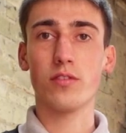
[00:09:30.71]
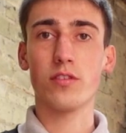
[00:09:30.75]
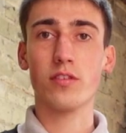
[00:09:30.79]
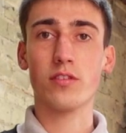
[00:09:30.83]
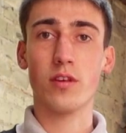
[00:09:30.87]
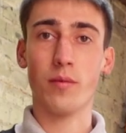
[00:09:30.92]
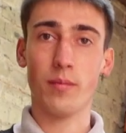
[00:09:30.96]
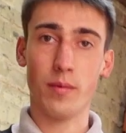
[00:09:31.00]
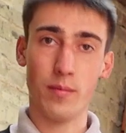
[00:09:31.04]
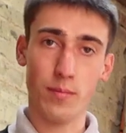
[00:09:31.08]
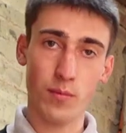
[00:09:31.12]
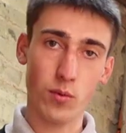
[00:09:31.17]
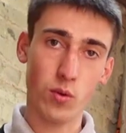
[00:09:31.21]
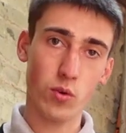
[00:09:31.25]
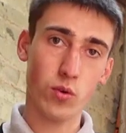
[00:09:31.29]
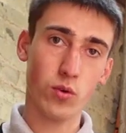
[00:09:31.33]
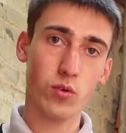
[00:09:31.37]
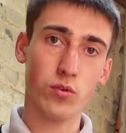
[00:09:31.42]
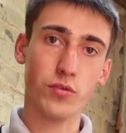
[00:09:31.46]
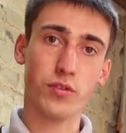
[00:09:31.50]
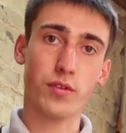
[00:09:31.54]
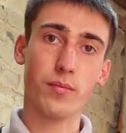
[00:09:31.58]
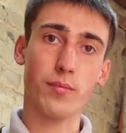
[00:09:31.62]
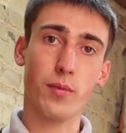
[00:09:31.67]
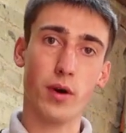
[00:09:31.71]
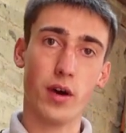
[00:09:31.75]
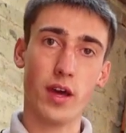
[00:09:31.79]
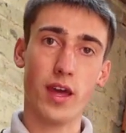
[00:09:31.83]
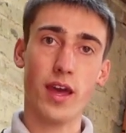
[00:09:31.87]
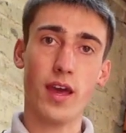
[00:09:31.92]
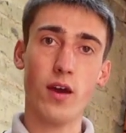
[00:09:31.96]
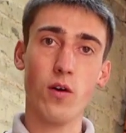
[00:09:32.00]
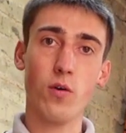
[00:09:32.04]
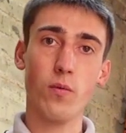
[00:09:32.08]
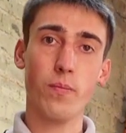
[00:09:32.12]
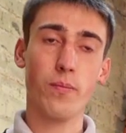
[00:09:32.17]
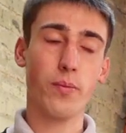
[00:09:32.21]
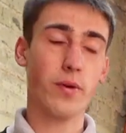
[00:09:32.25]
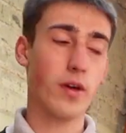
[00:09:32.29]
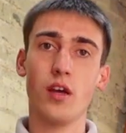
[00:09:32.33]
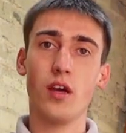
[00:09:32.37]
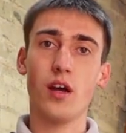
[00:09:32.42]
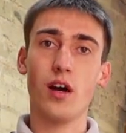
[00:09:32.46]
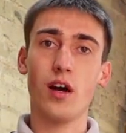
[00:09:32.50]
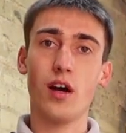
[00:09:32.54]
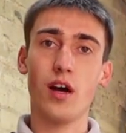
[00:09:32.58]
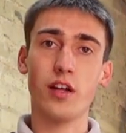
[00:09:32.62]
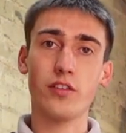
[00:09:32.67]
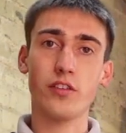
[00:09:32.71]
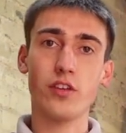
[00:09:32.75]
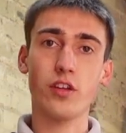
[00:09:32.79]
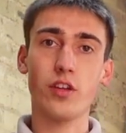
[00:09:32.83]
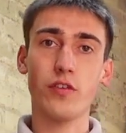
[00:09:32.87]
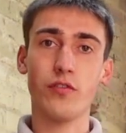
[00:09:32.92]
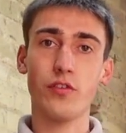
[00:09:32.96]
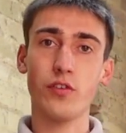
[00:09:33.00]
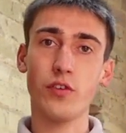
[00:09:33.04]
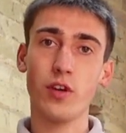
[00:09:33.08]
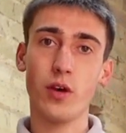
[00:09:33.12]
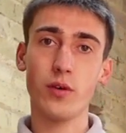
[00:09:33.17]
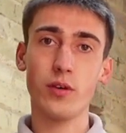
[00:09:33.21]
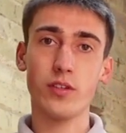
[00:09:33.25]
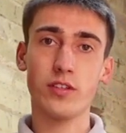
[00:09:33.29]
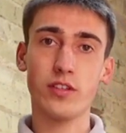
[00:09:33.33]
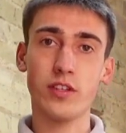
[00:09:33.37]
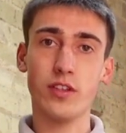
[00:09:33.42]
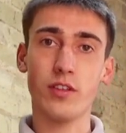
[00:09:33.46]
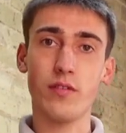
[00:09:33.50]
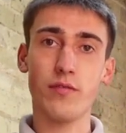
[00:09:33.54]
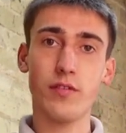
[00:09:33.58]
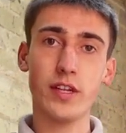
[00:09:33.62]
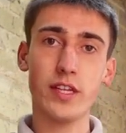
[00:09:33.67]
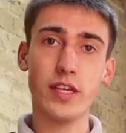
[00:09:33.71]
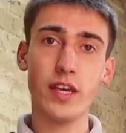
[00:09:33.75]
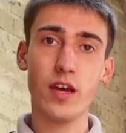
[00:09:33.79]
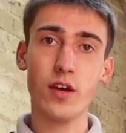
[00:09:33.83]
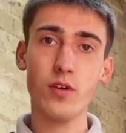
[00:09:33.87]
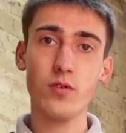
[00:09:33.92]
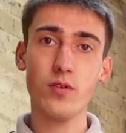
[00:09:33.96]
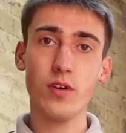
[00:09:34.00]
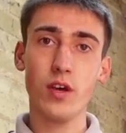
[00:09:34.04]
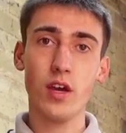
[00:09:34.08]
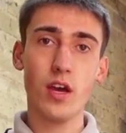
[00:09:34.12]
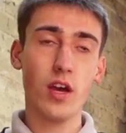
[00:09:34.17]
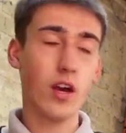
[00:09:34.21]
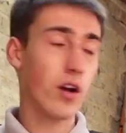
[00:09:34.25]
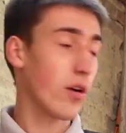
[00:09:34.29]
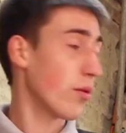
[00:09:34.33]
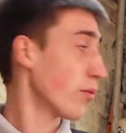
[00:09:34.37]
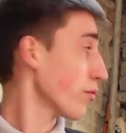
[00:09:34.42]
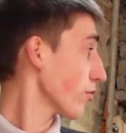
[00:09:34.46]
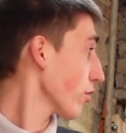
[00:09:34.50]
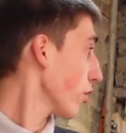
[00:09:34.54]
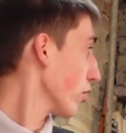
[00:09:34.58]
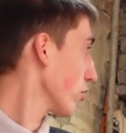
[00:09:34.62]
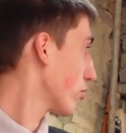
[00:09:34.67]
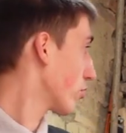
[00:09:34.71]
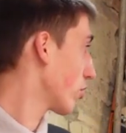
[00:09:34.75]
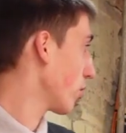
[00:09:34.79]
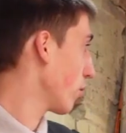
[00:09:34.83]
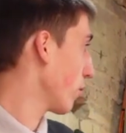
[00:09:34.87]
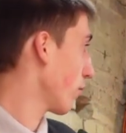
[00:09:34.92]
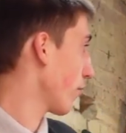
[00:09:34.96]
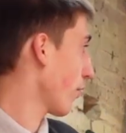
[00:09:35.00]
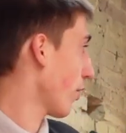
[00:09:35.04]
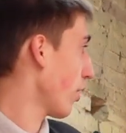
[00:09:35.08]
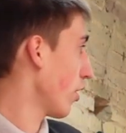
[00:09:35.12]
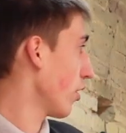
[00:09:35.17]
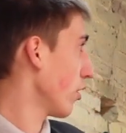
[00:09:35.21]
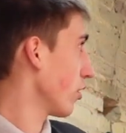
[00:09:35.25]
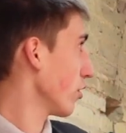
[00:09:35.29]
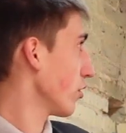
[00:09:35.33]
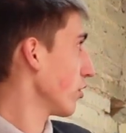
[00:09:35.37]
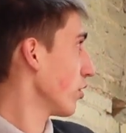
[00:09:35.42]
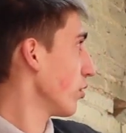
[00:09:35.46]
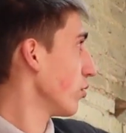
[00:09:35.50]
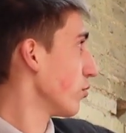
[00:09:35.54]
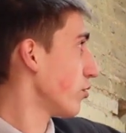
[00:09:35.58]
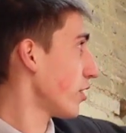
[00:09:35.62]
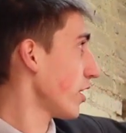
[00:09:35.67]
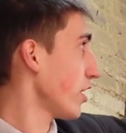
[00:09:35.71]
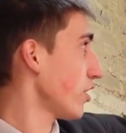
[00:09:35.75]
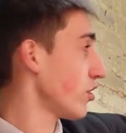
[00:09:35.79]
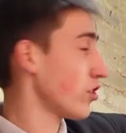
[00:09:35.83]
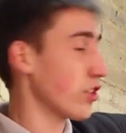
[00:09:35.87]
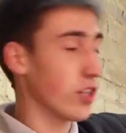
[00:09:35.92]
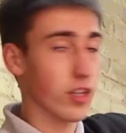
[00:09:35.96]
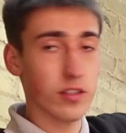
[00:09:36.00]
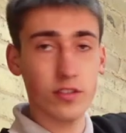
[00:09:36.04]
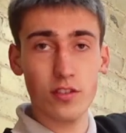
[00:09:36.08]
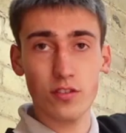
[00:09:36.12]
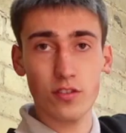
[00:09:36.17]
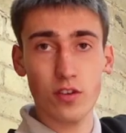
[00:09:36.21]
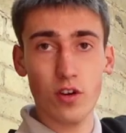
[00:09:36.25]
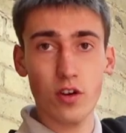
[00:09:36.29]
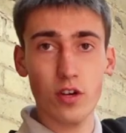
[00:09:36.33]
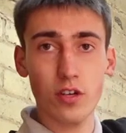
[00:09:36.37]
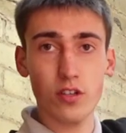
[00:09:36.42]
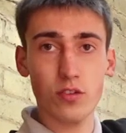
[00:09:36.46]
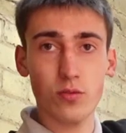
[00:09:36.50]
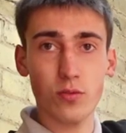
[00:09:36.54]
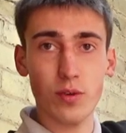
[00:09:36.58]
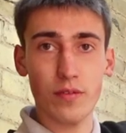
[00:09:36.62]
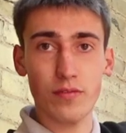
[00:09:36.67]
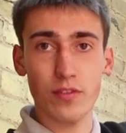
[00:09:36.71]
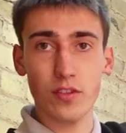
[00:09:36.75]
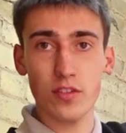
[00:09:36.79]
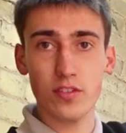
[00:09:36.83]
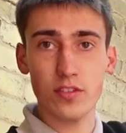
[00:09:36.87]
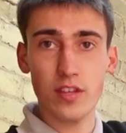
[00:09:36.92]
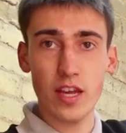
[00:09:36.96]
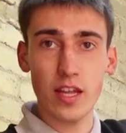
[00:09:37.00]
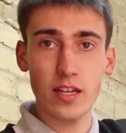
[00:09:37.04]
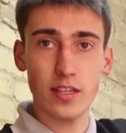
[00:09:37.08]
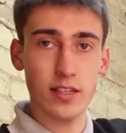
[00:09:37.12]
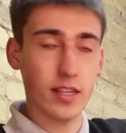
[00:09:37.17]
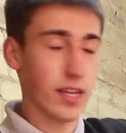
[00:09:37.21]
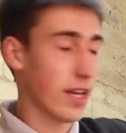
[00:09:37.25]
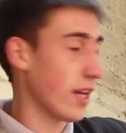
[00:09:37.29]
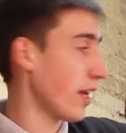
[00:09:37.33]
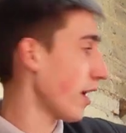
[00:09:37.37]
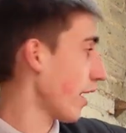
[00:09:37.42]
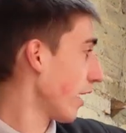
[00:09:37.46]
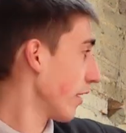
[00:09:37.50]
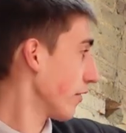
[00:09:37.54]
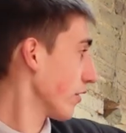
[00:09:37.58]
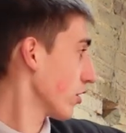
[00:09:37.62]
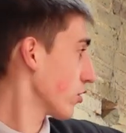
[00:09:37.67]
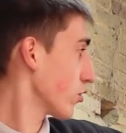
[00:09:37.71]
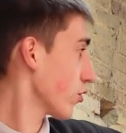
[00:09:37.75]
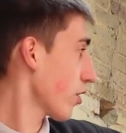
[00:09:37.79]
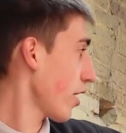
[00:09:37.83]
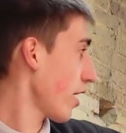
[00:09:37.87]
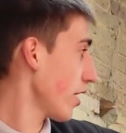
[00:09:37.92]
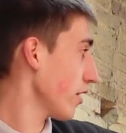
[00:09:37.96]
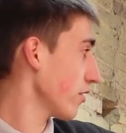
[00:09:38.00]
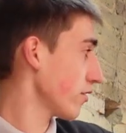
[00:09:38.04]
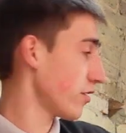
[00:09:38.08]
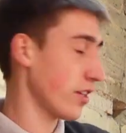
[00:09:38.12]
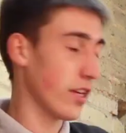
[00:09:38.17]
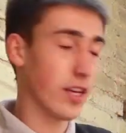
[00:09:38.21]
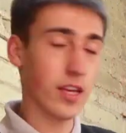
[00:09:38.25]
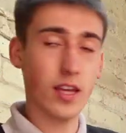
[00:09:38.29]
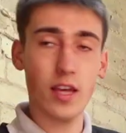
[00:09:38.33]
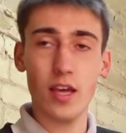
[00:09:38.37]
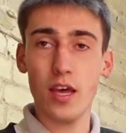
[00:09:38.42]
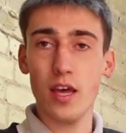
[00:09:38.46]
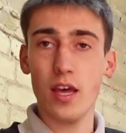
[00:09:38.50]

something more that might help. I don't know if you noticed in the video, we've got two of our new t-shirt designs. We have the Send It and the Transit.